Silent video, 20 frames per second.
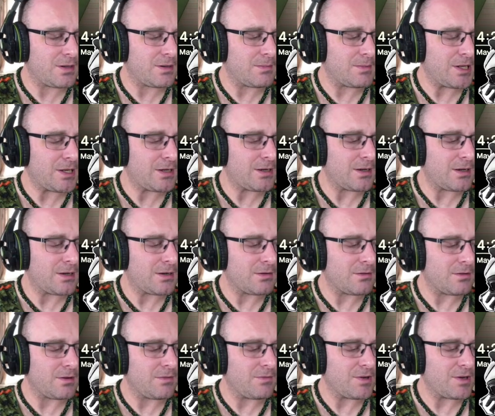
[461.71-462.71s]
I mean, I
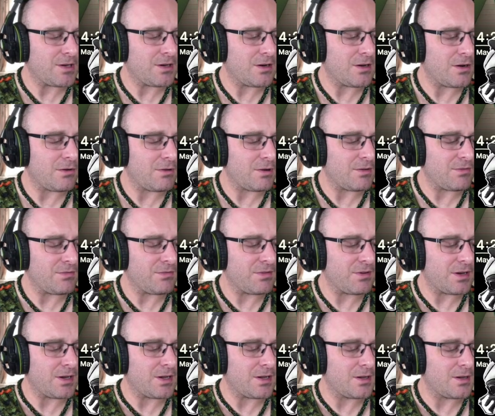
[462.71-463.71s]
don't even know if,
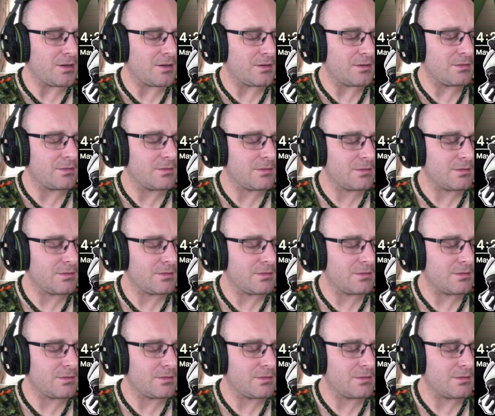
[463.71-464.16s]
uh,